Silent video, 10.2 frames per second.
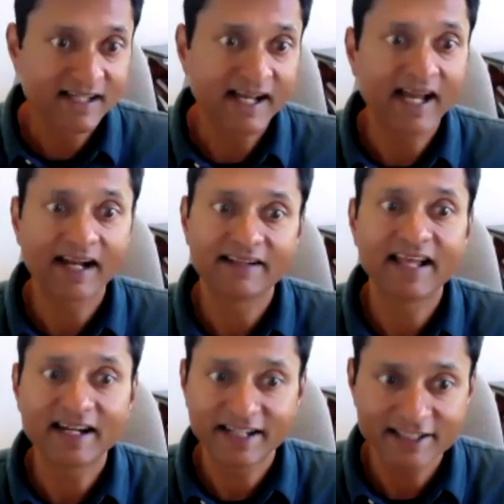and
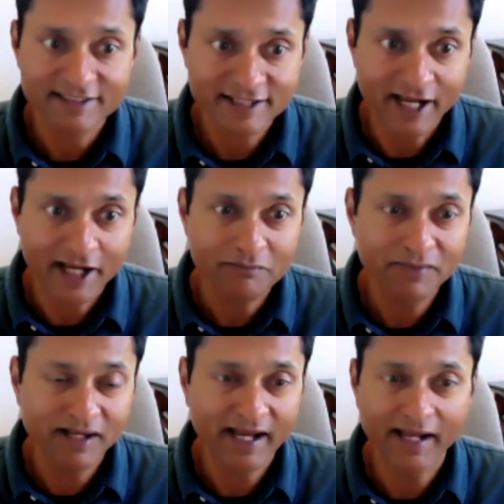that takes time
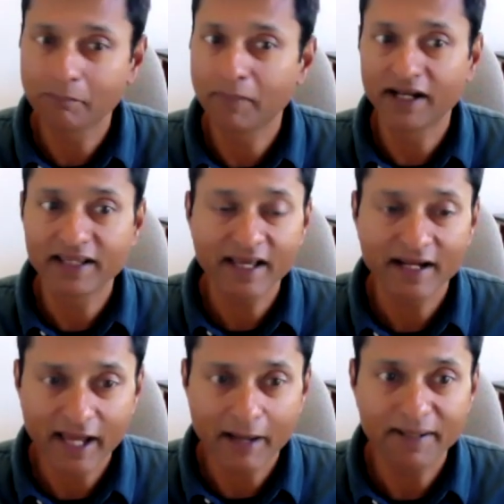and money
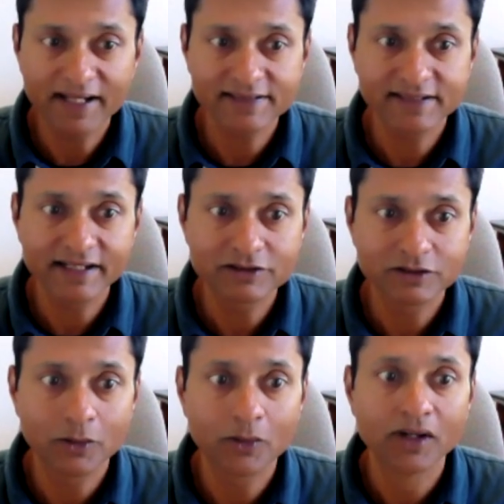and capex, right?
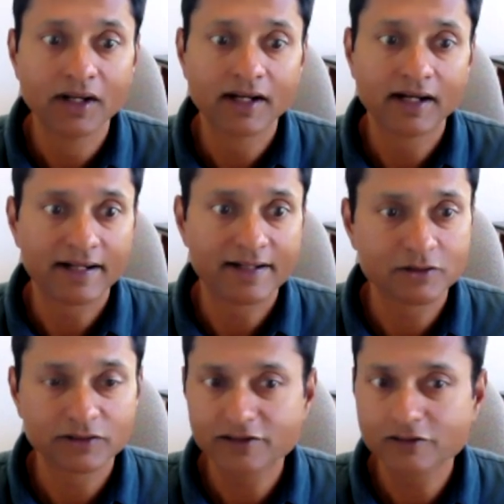So, uh,
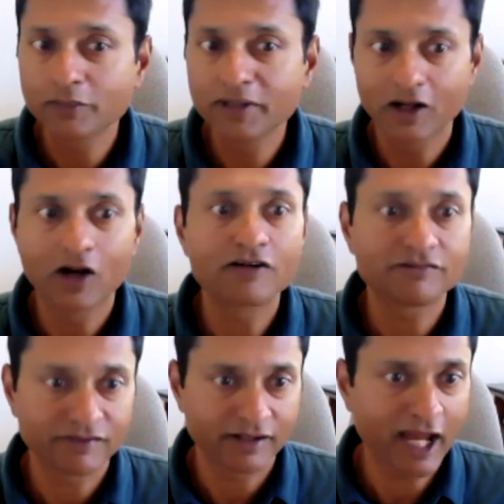so there's going to be a lot of
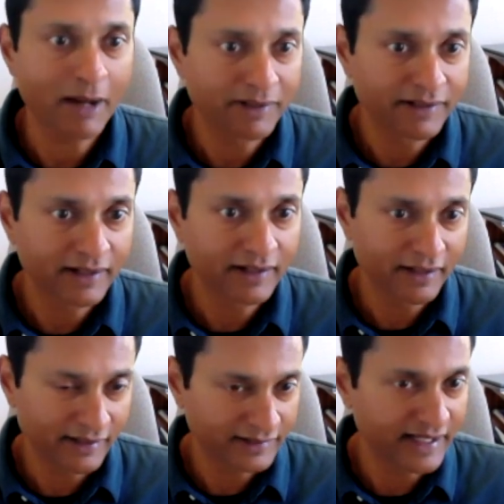uh, capital
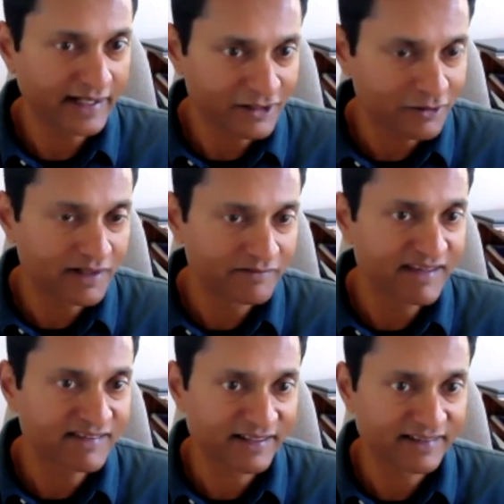uh, that needs to be
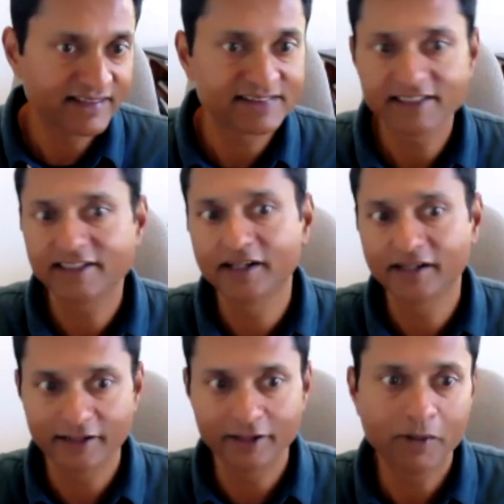invested in this, and the
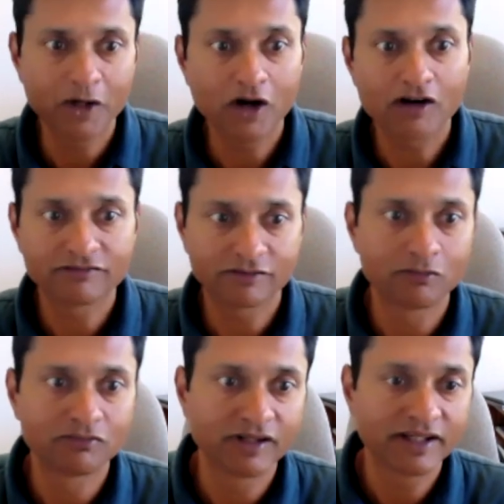and the payoff
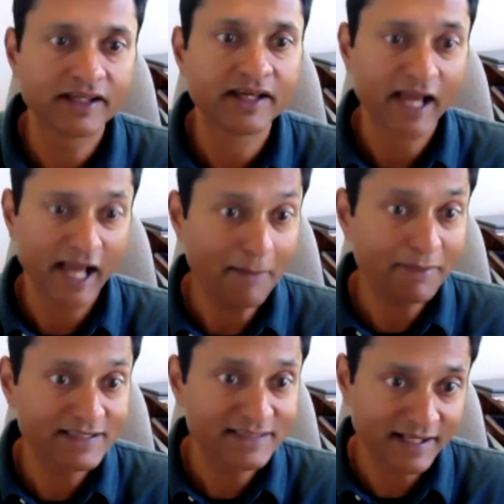hopefully
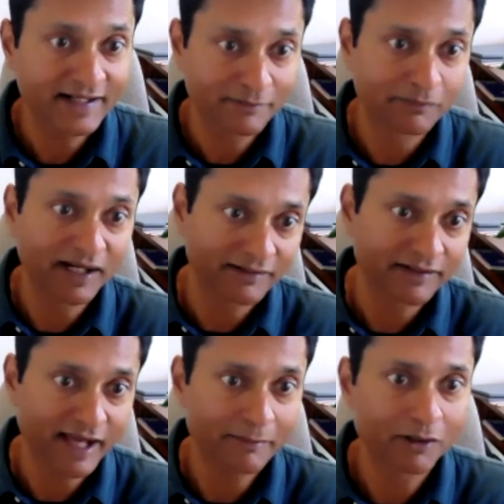happens, and it but
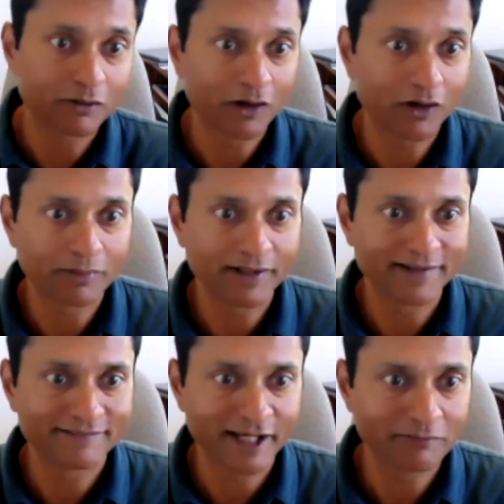it'll happen over a long period
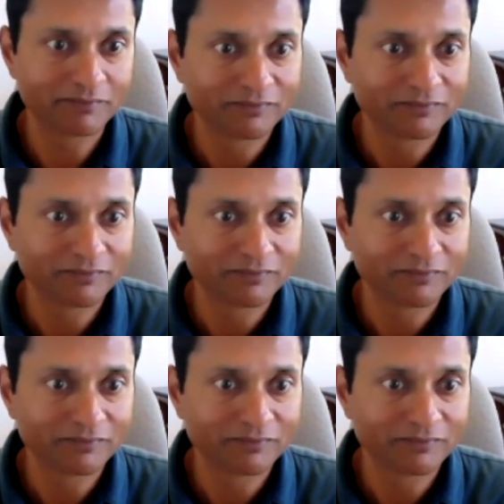of time.